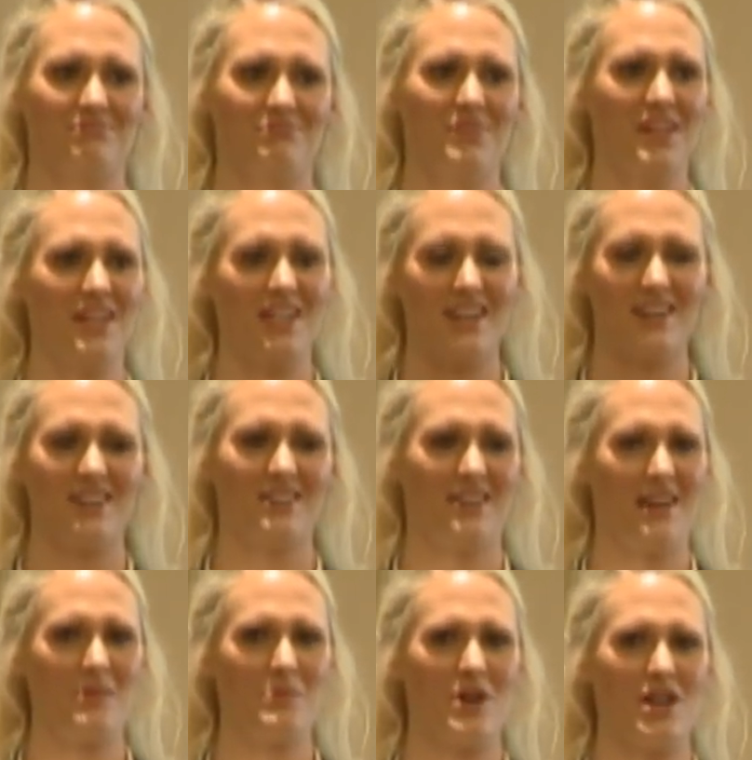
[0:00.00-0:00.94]
being here
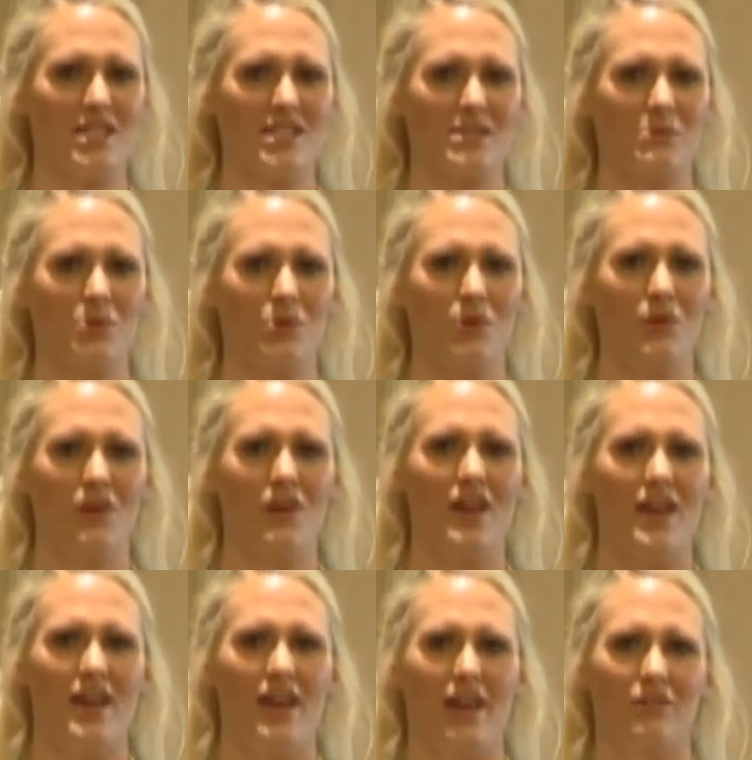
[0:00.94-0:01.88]
today possible
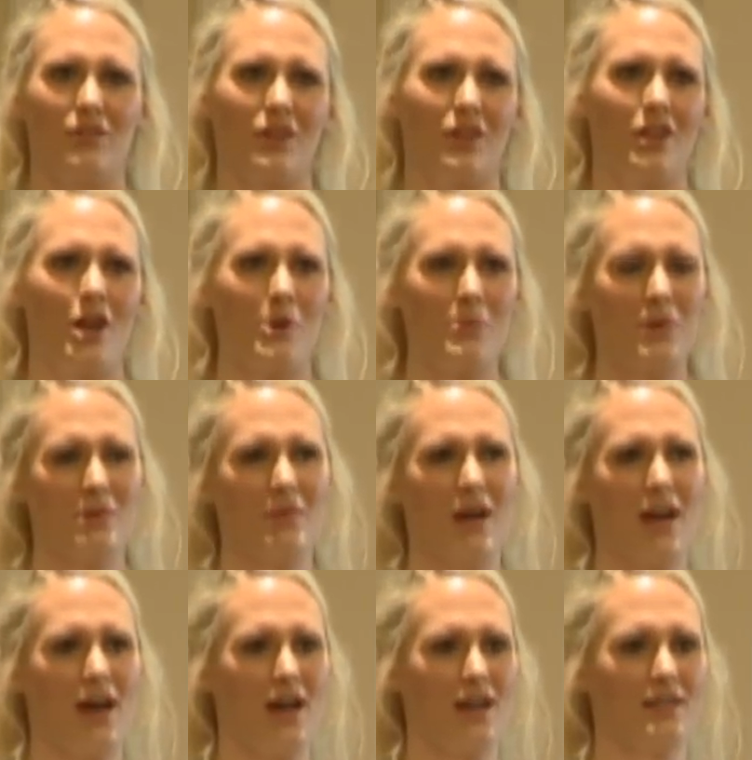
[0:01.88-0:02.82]
and really opened
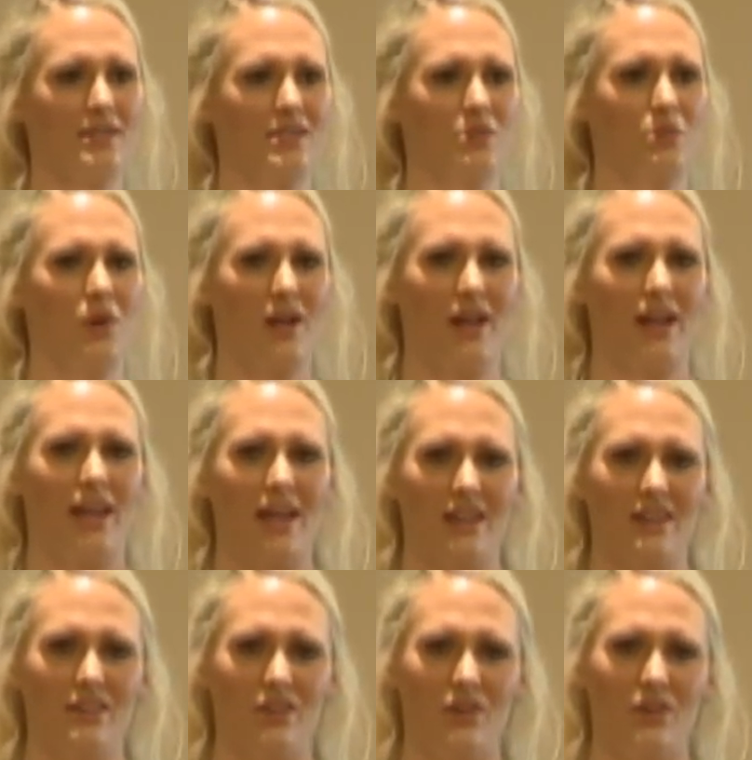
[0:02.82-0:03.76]
my eyes to what I
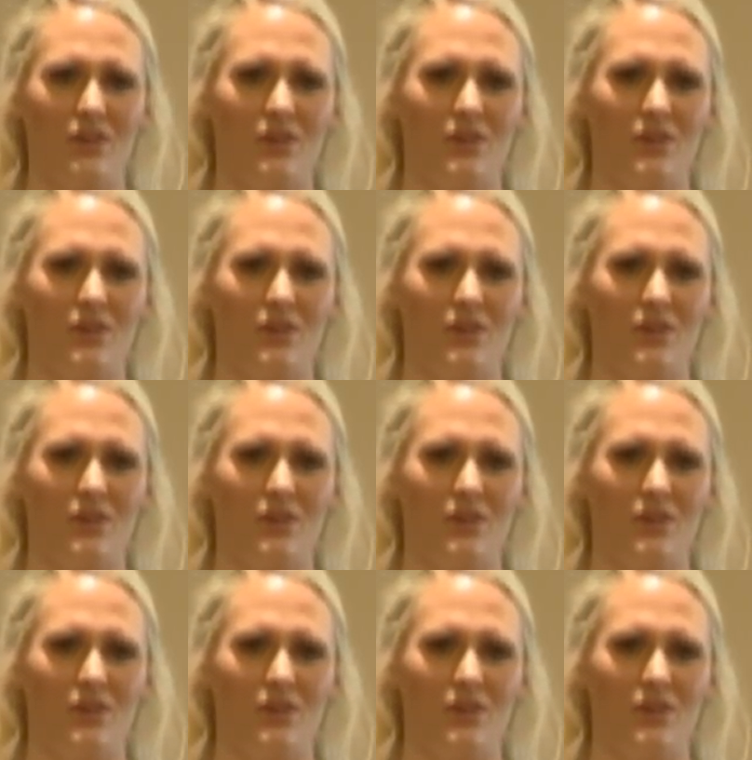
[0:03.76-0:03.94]
can do.